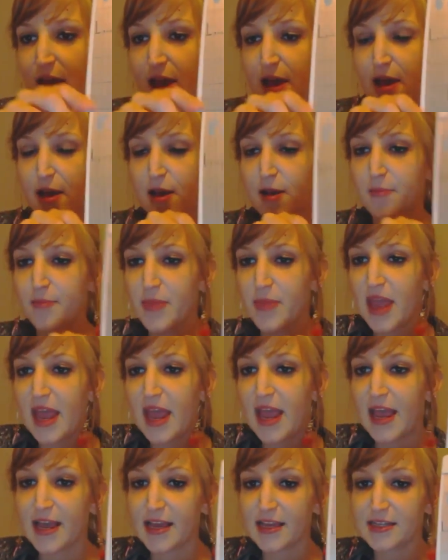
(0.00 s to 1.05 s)

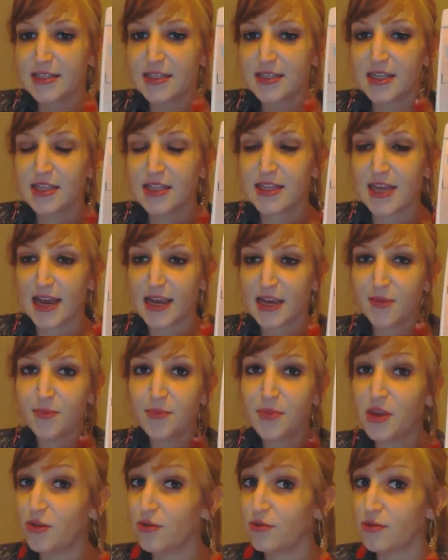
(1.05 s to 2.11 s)
And that
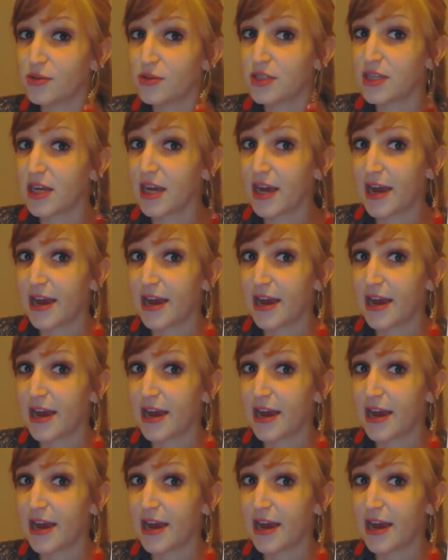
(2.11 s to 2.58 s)
can be used